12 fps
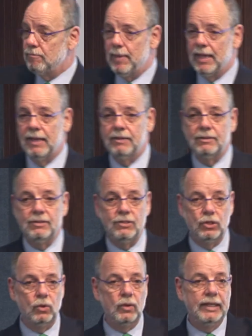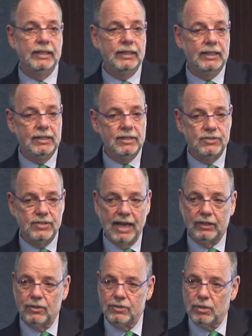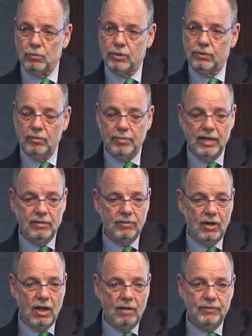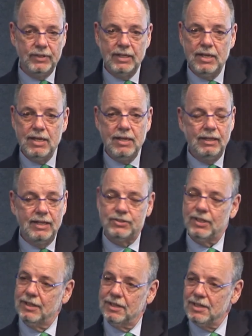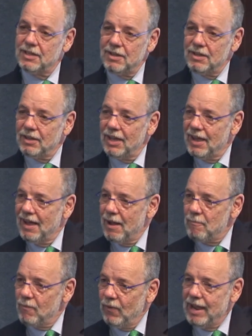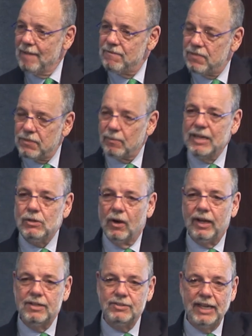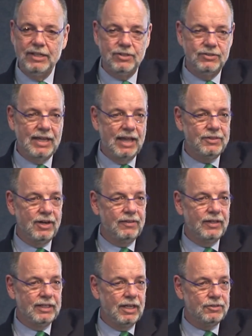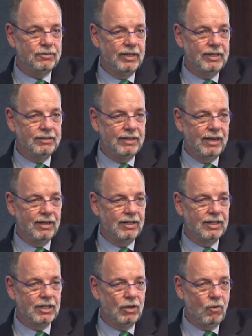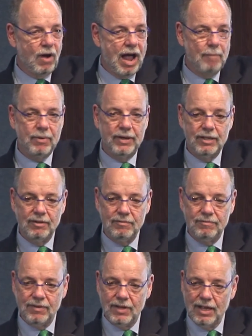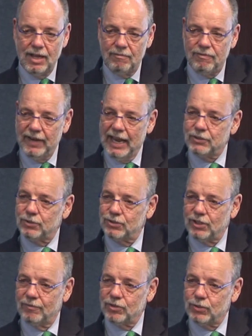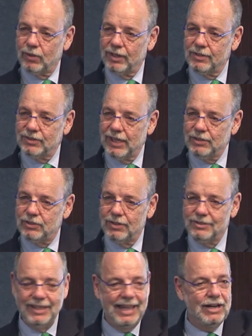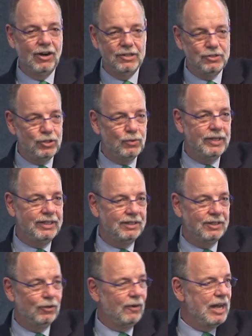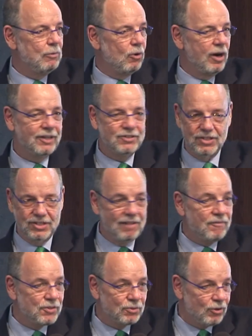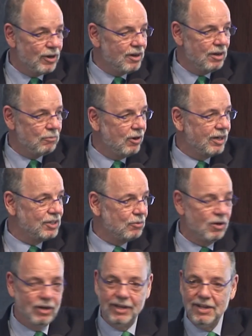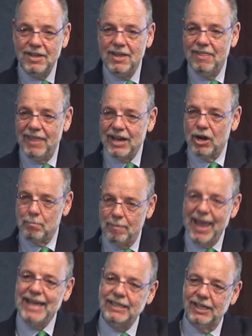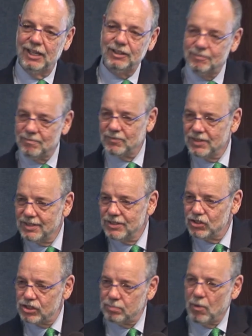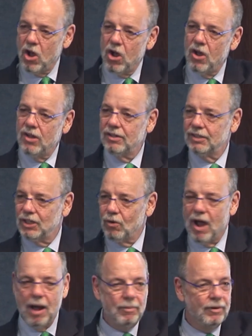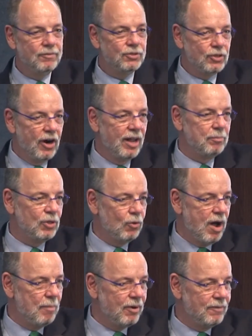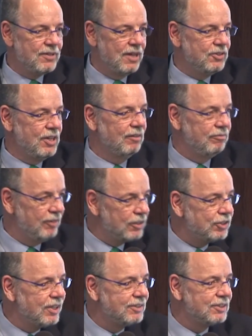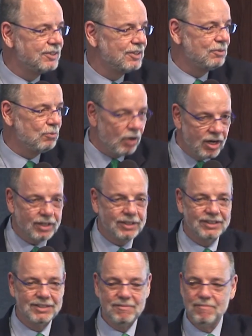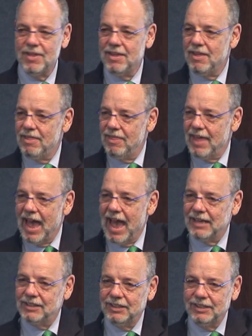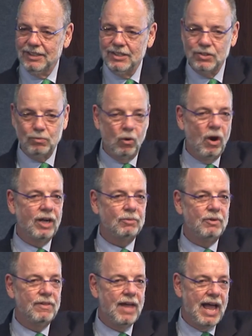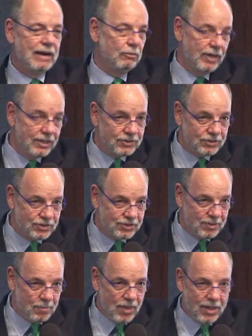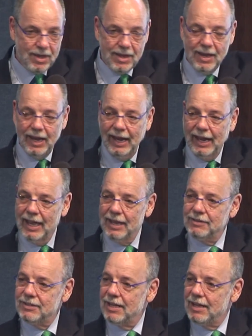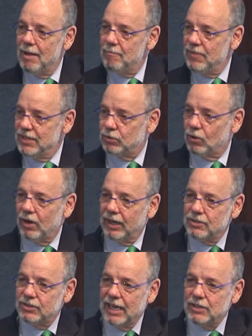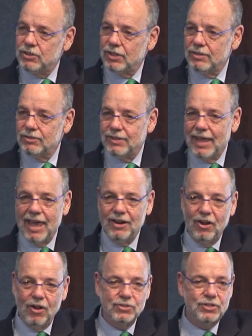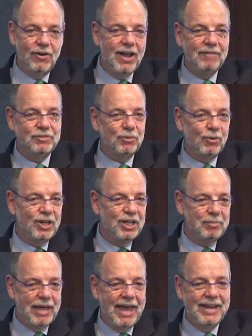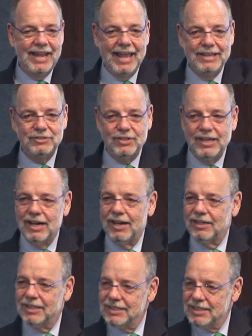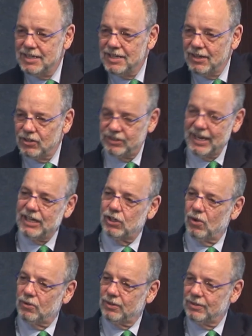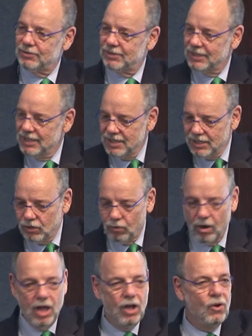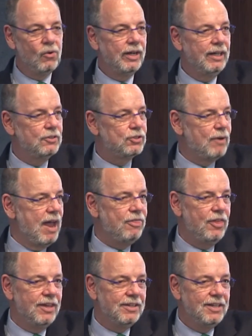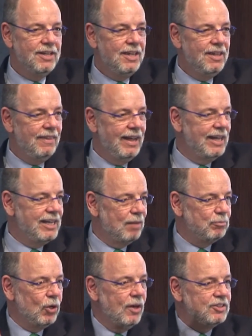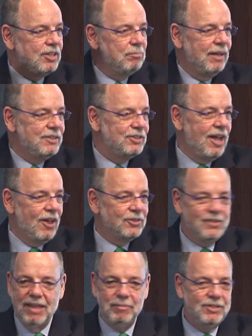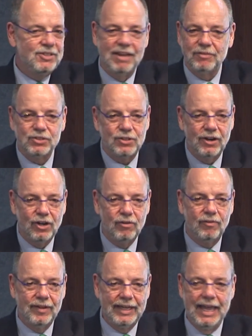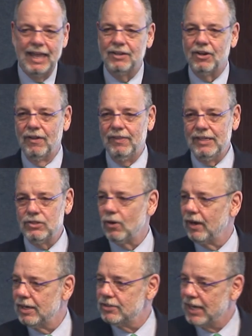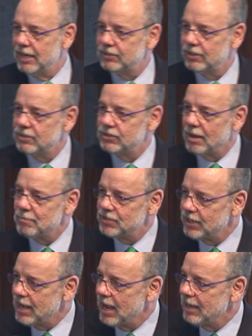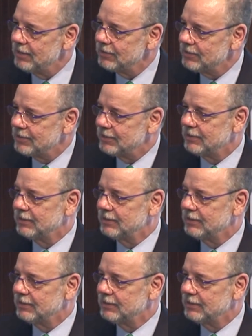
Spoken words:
been doing in the sectors in which we've been involved. Listen, we have 3 organizations out there in the country that are cooperative financial service organizations. They are doing great work. It's the toughest work in the world. They are banking small cooperatives, startup cooperatives. That's inefficient work. That is work with high risks. And these are organizations that also have to worry about, as their stakeholders grow and strengthen, they end up going someplace else. And that means they have to start over again. Are these organizations subsidized?